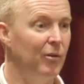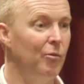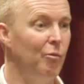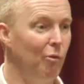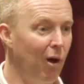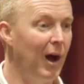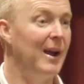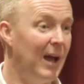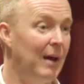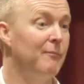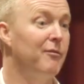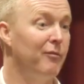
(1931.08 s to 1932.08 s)
right
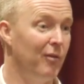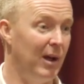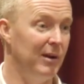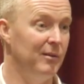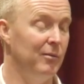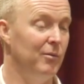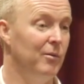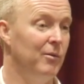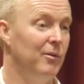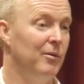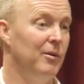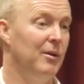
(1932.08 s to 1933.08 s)
up front
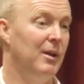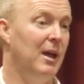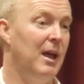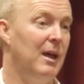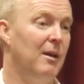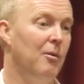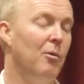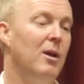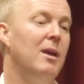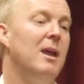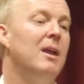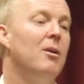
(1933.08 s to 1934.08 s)

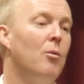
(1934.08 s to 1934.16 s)
in